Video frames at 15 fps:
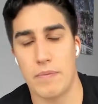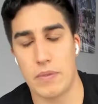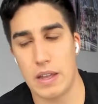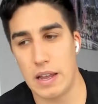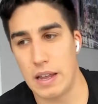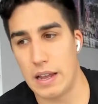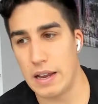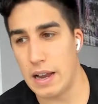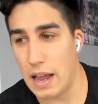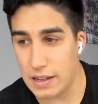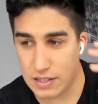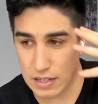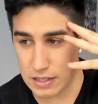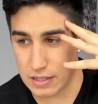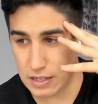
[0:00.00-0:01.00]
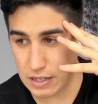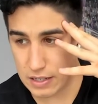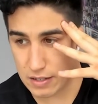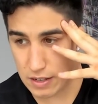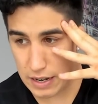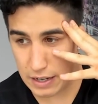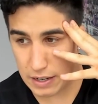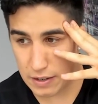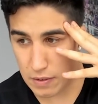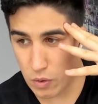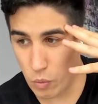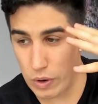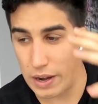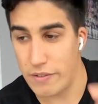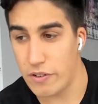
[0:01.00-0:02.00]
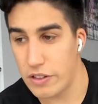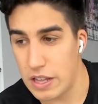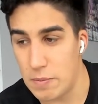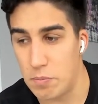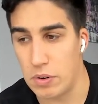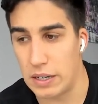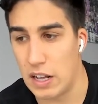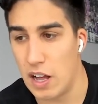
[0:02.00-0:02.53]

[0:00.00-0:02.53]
in, in essence, it's like whenever they bring